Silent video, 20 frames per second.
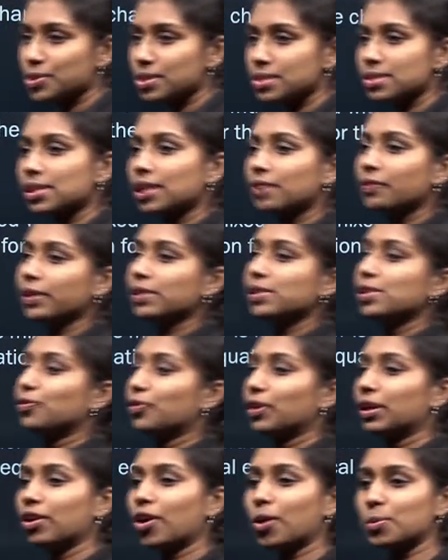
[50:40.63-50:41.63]
is giving
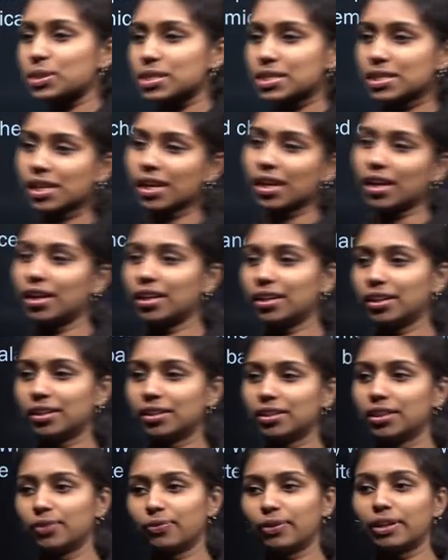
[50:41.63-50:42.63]
different options here,
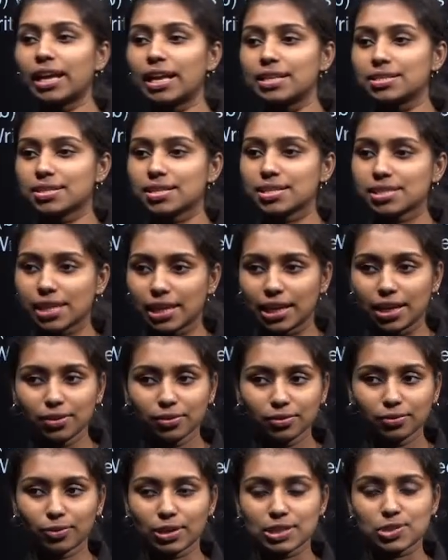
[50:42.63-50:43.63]
different answers here.
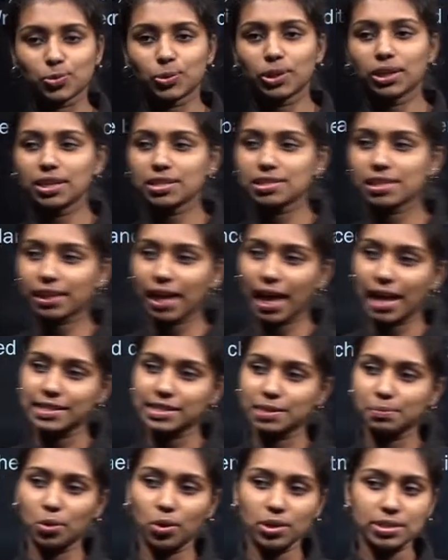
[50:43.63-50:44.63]
First one it is
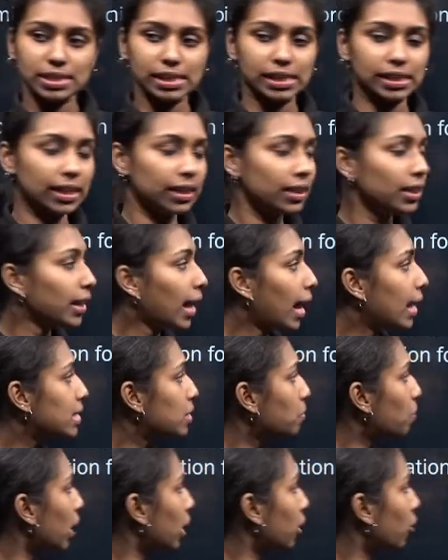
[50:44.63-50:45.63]
calcium oxide and
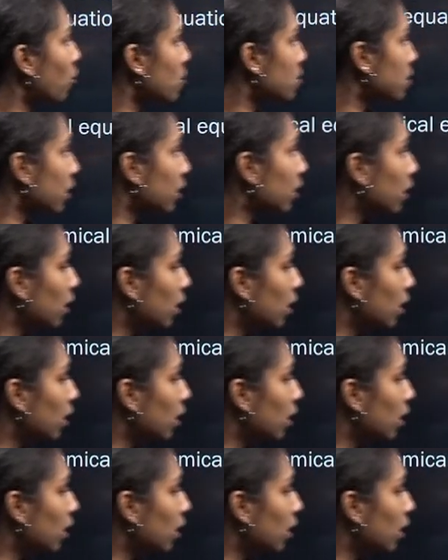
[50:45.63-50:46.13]
calcium hydroxide.